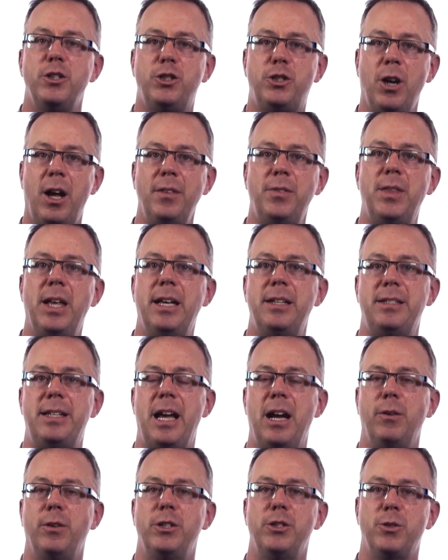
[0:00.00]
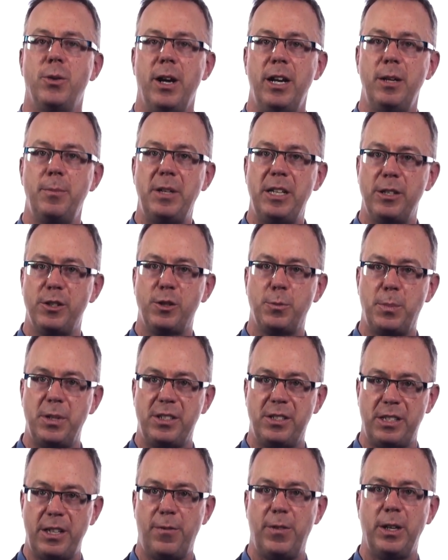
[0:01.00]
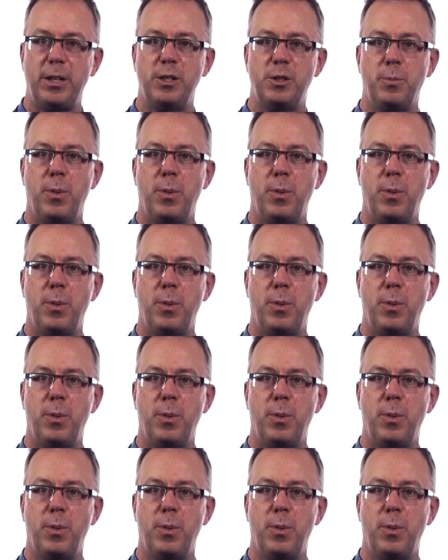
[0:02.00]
jot that down and try to be as specific